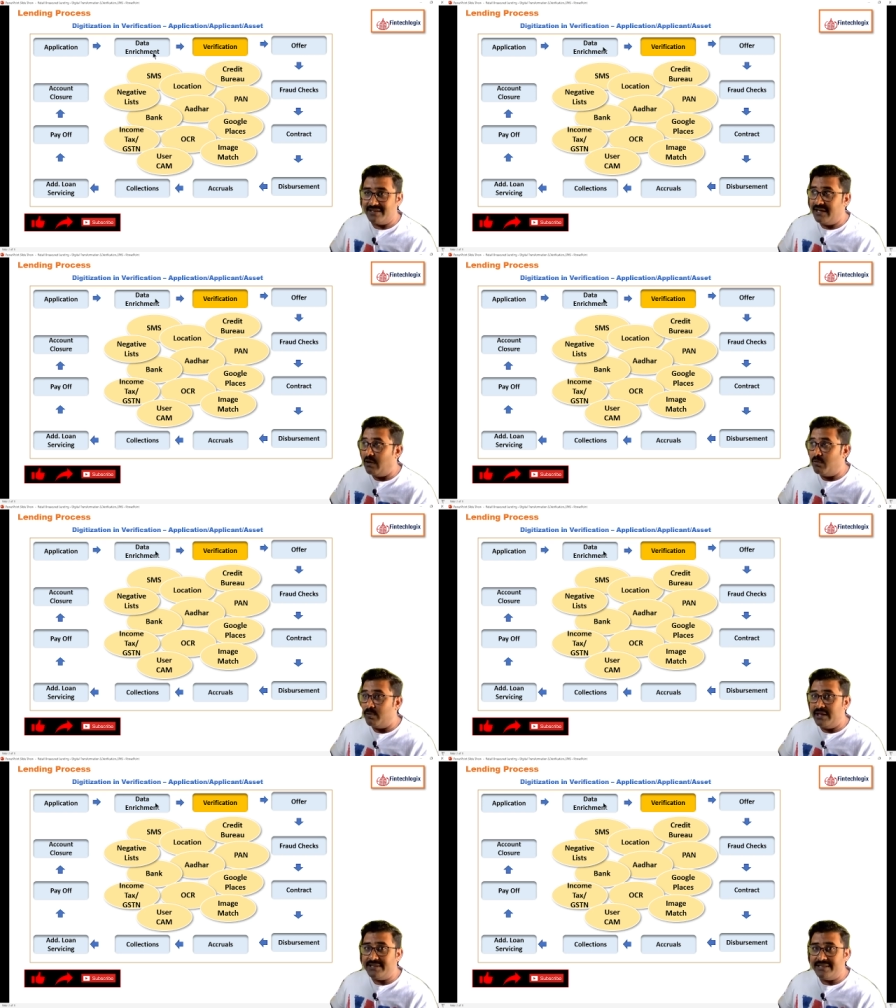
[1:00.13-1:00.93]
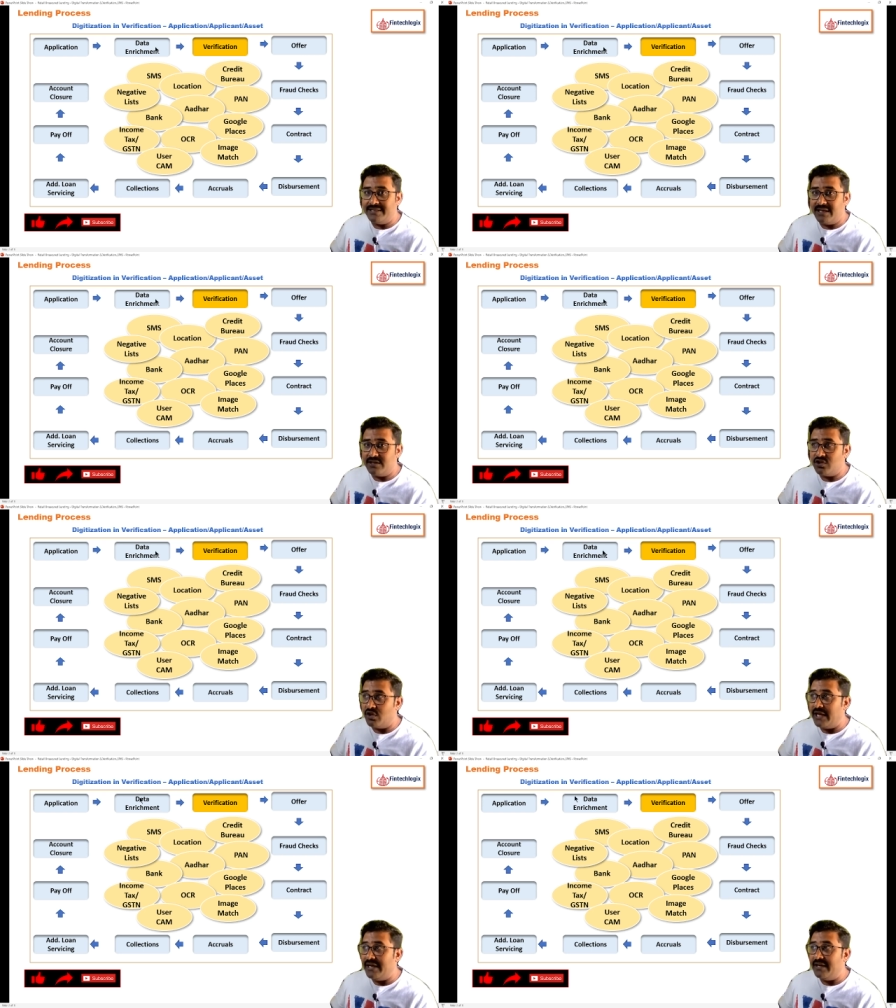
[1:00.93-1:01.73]
Now we saw
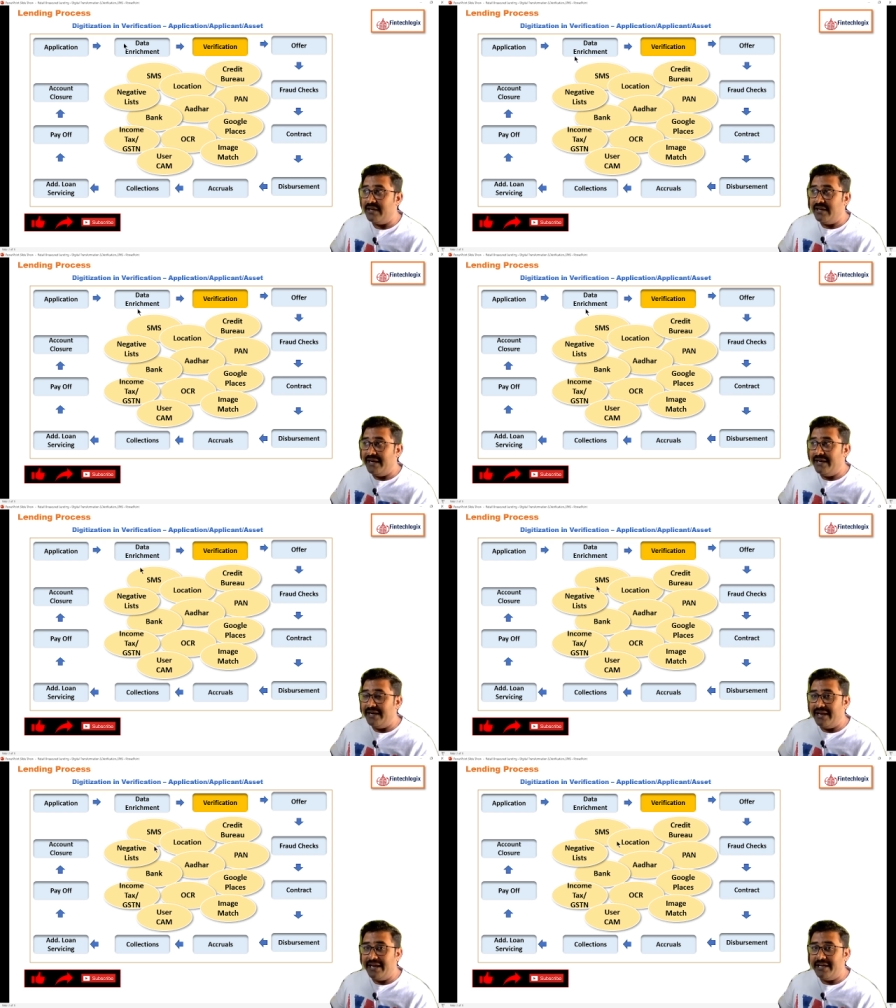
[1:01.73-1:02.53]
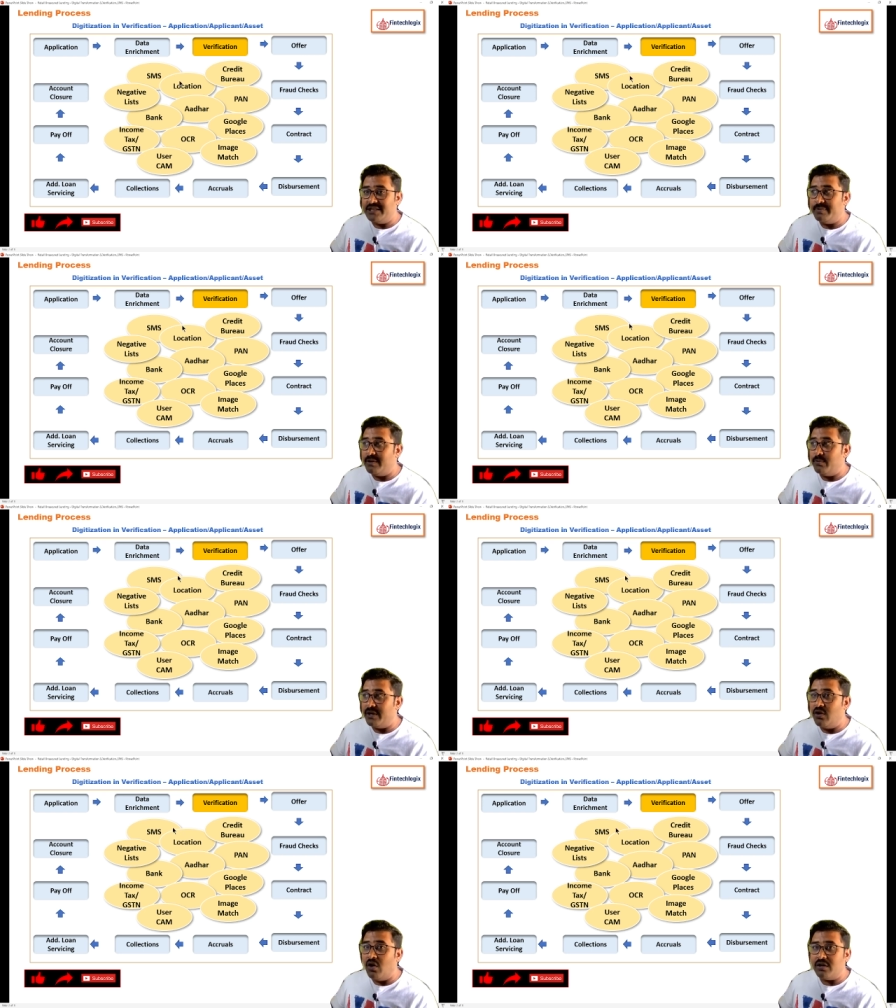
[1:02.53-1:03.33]
that in data enrichment, we
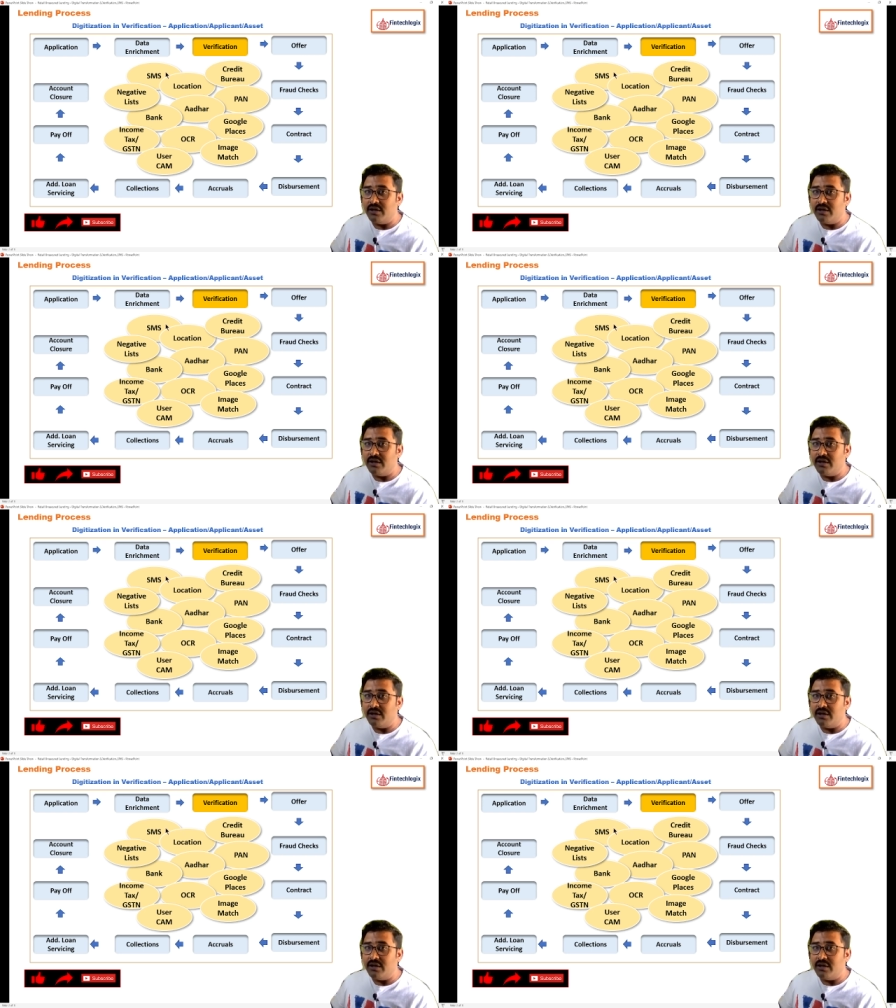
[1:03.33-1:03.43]
got